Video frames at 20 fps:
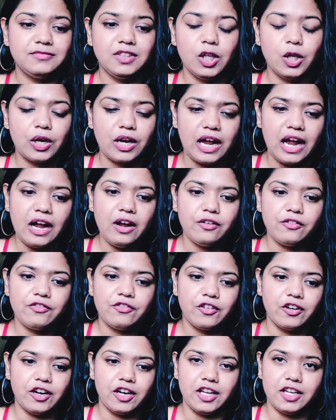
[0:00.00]
look out
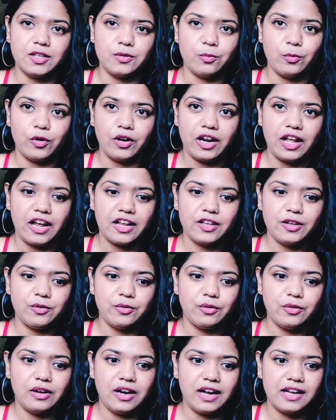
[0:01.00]
for it. What are
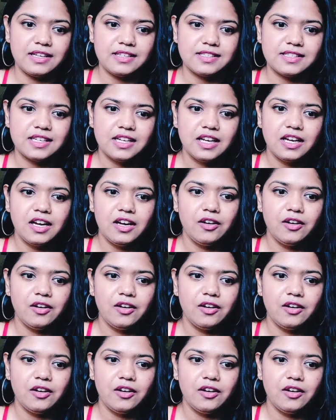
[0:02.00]
you guys